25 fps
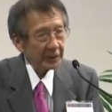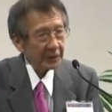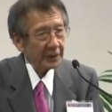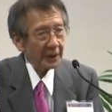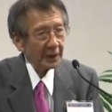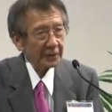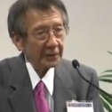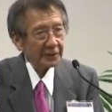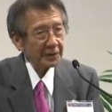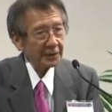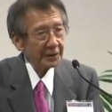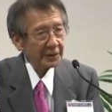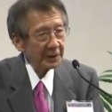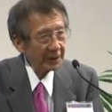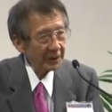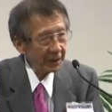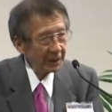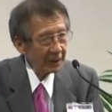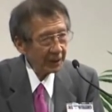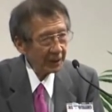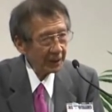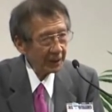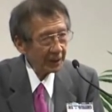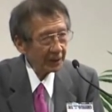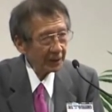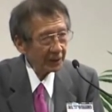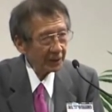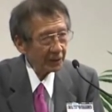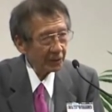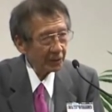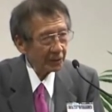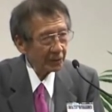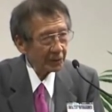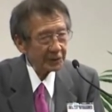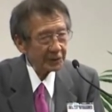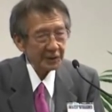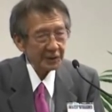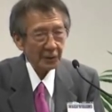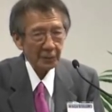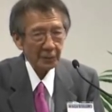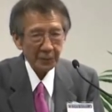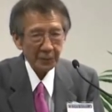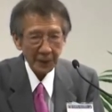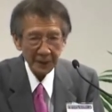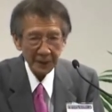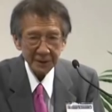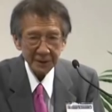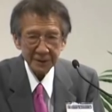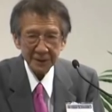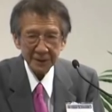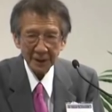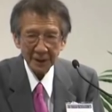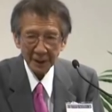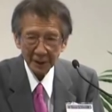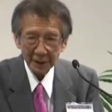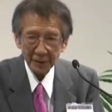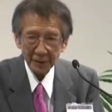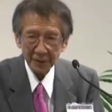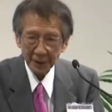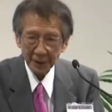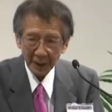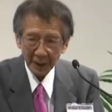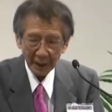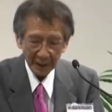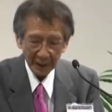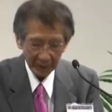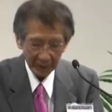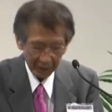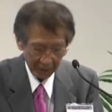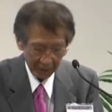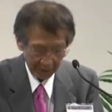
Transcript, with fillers: Dr. T was the best I could get.